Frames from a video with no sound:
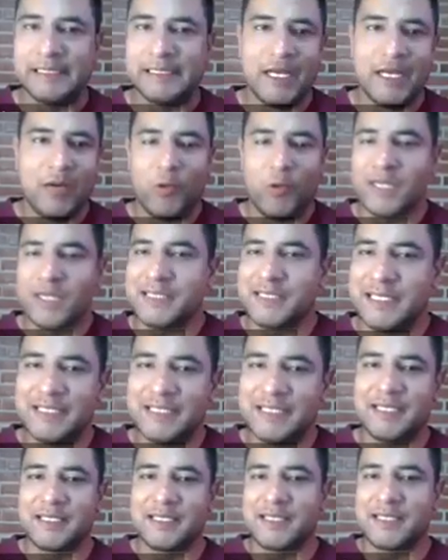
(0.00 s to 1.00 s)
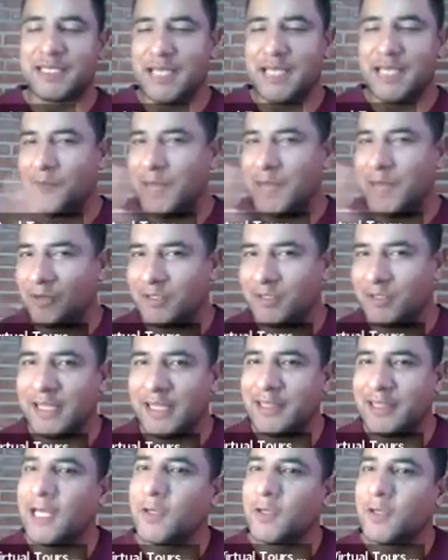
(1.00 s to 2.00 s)
extincted about
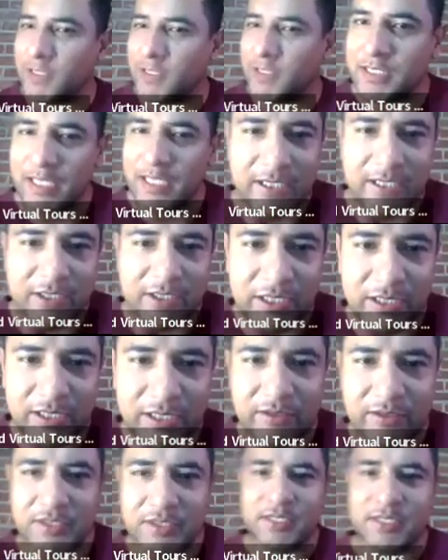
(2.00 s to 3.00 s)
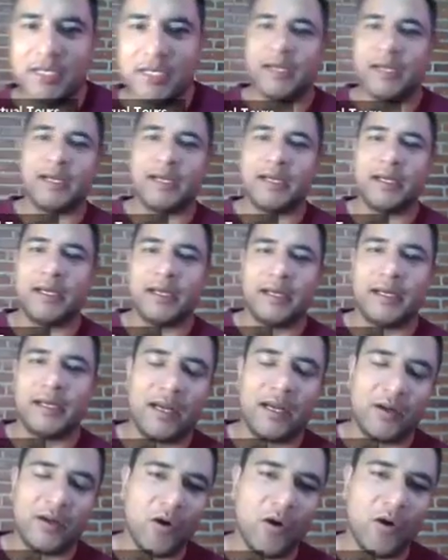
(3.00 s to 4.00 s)
10,000 years
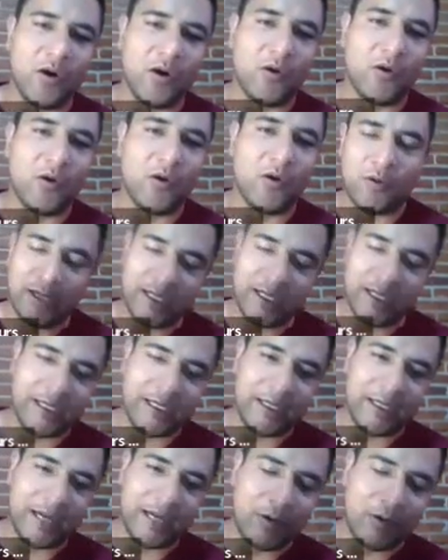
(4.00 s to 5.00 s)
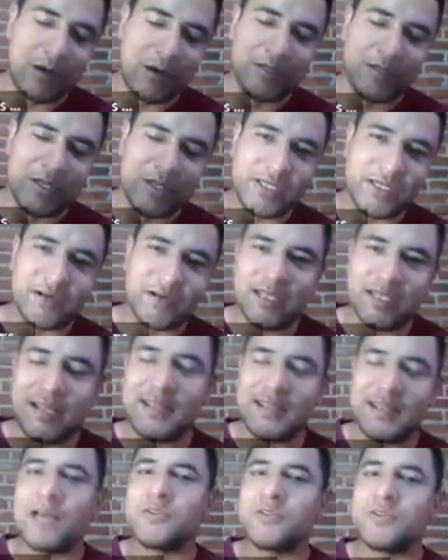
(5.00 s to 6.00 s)
ago, or around the year
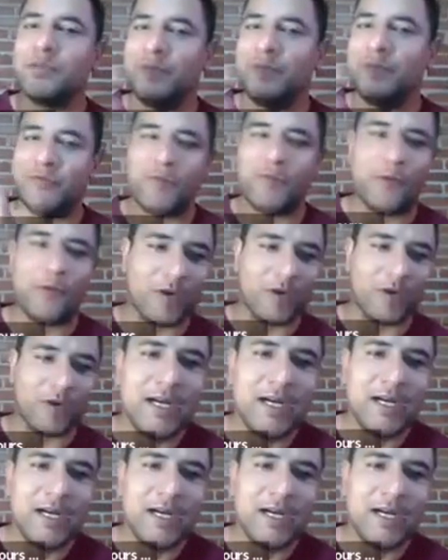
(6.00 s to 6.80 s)
10,000 before